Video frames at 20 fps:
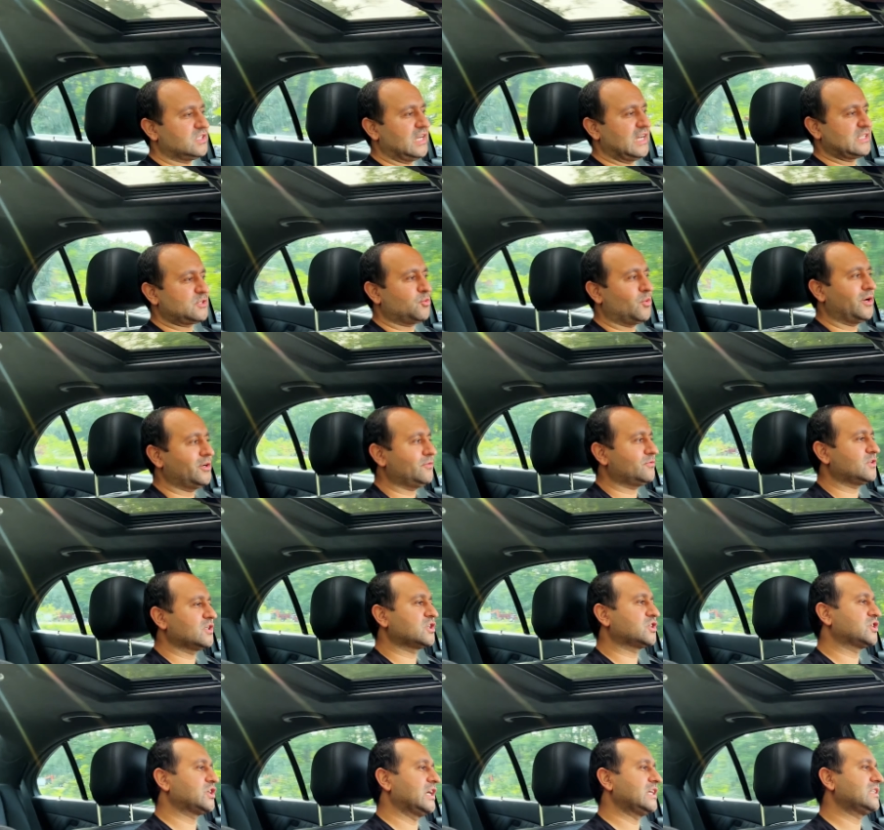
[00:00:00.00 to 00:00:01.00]
as one of the
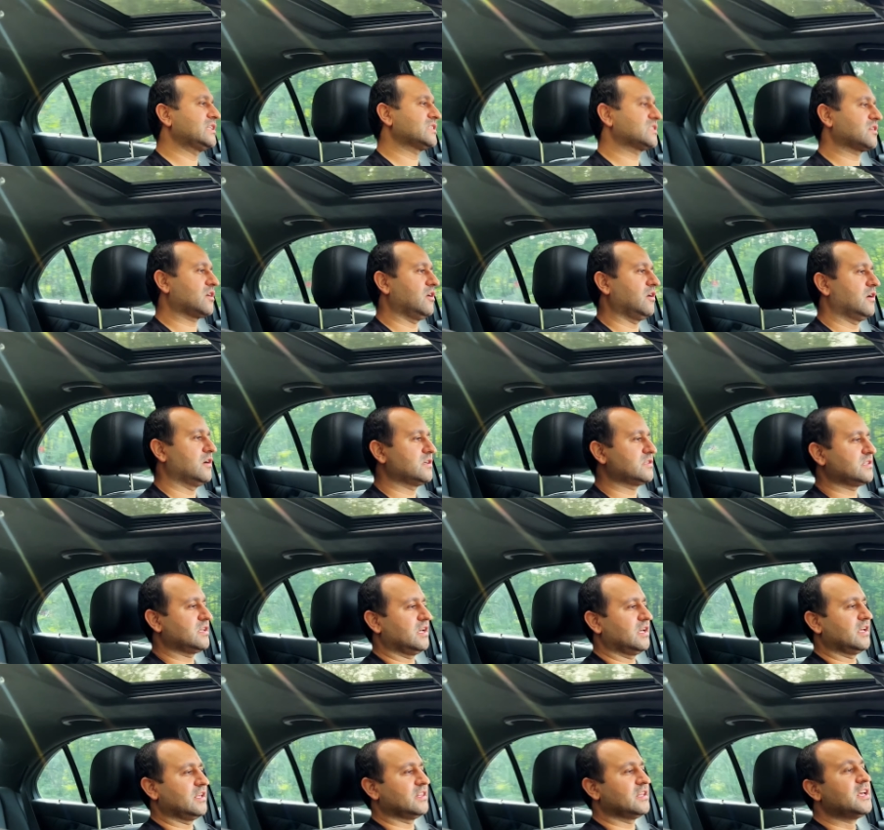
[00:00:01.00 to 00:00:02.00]
greatest cars
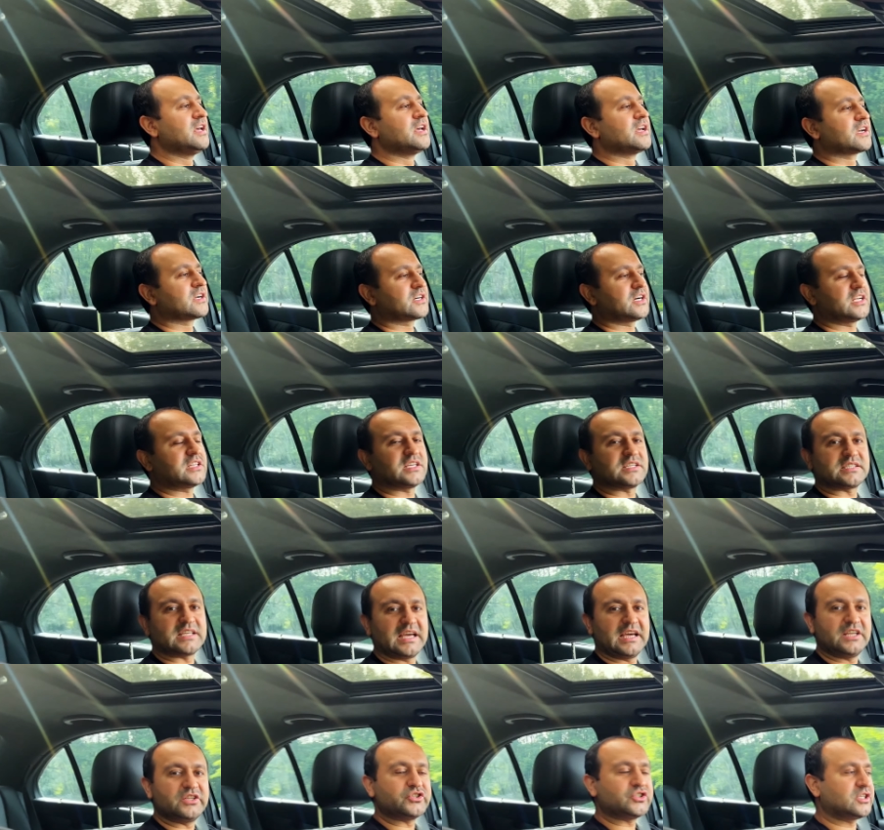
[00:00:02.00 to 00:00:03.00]
and greatest
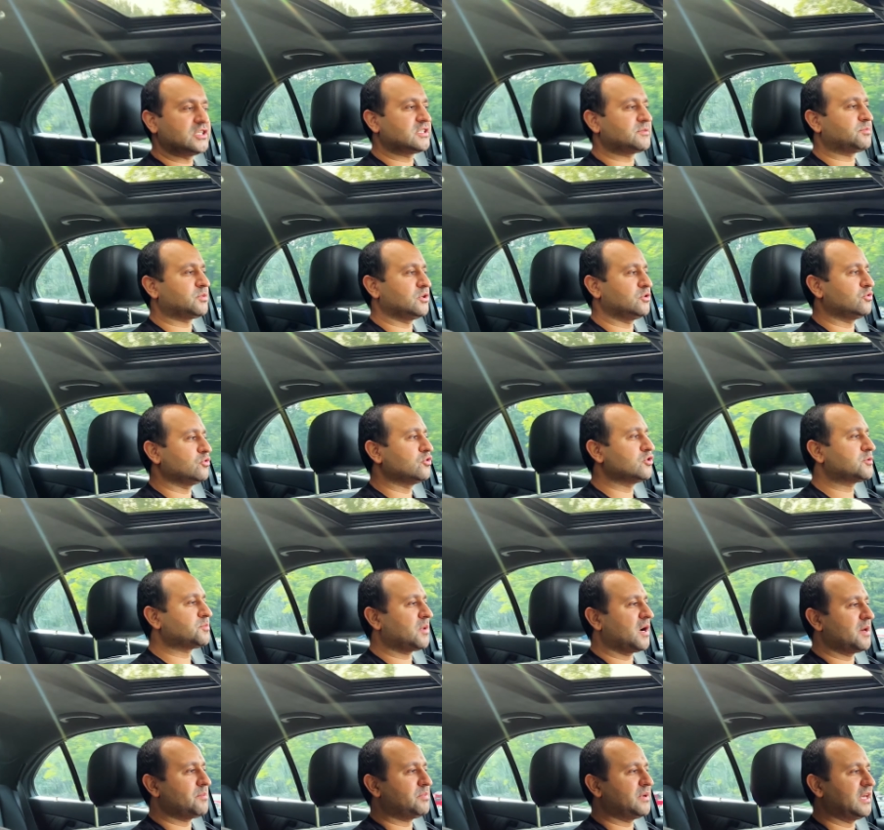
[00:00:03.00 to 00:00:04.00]
engines produced
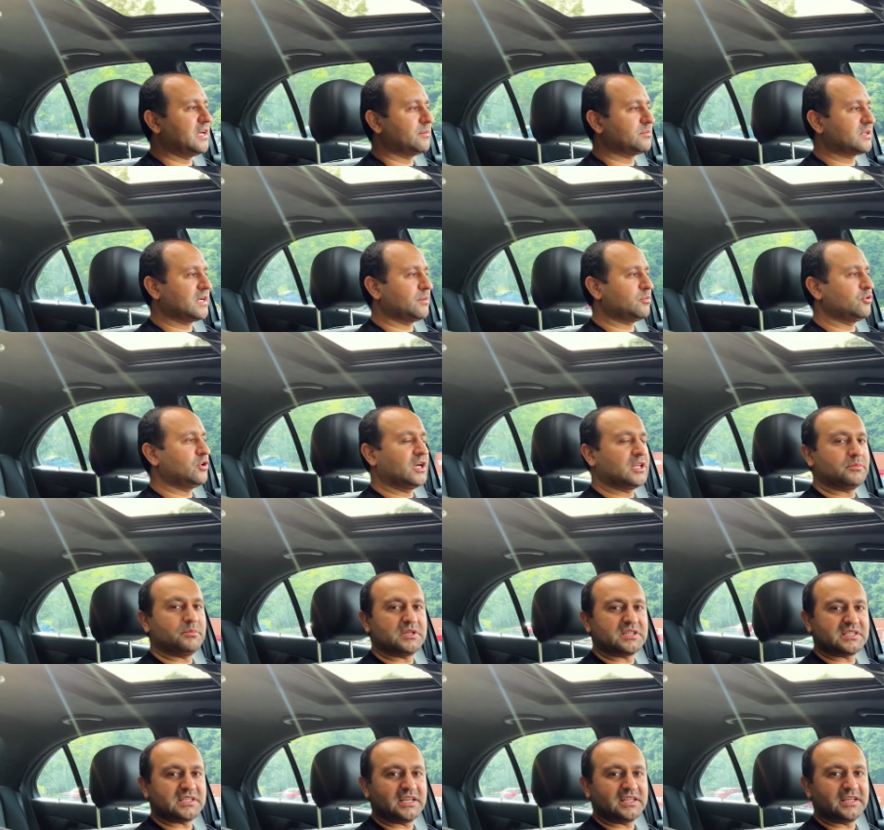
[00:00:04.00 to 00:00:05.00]
by BMW and
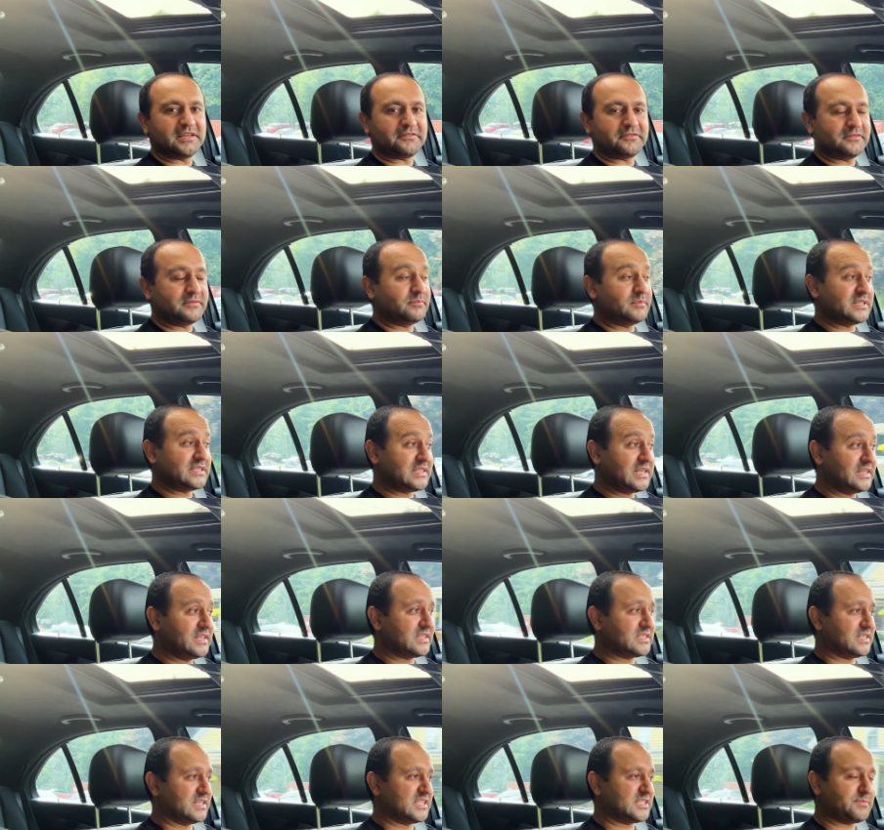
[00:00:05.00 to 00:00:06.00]

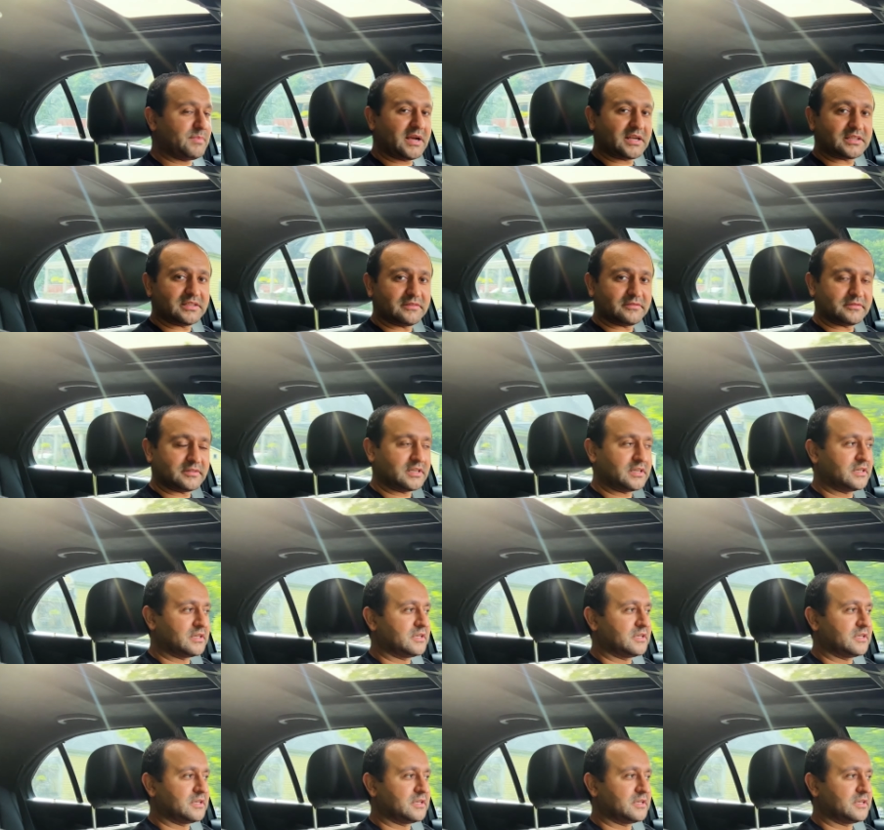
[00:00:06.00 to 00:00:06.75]
Mercedes respectively.